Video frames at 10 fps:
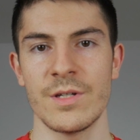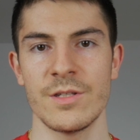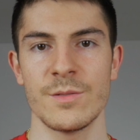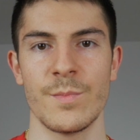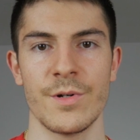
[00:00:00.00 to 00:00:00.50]

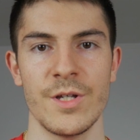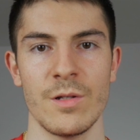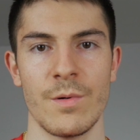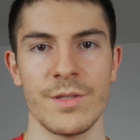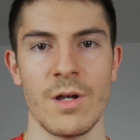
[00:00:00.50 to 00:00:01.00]
cents per
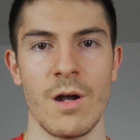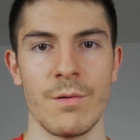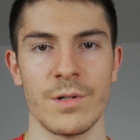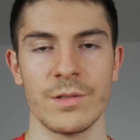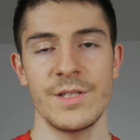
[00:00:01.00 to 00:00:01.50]
kilowatt
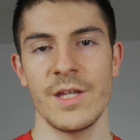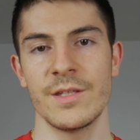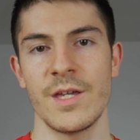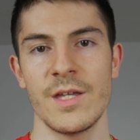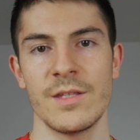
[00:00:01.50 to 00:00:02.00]
hour. It
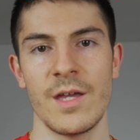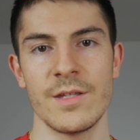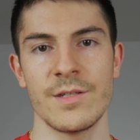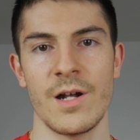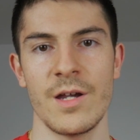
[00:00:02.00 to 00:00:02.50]
can get
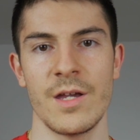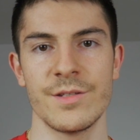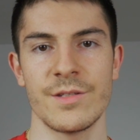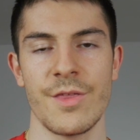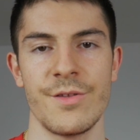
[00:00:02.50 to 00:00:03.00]
as high
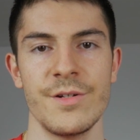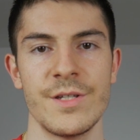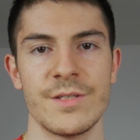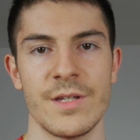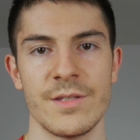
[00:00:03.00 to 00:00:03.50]
as
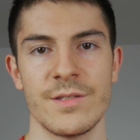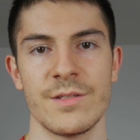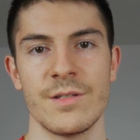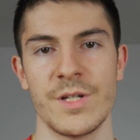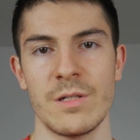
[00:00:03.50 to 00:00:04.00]
30 cents
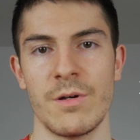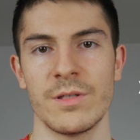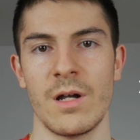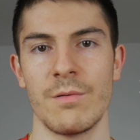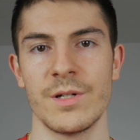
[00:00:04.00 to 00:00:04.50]
per
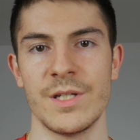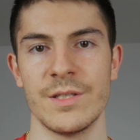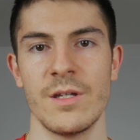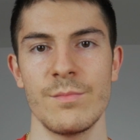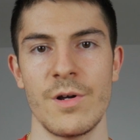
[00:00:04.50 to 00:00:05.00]
kilowatt hour
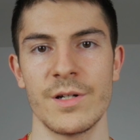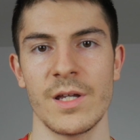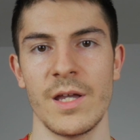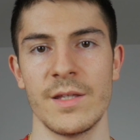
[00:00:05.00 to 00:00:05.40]
in Denmark,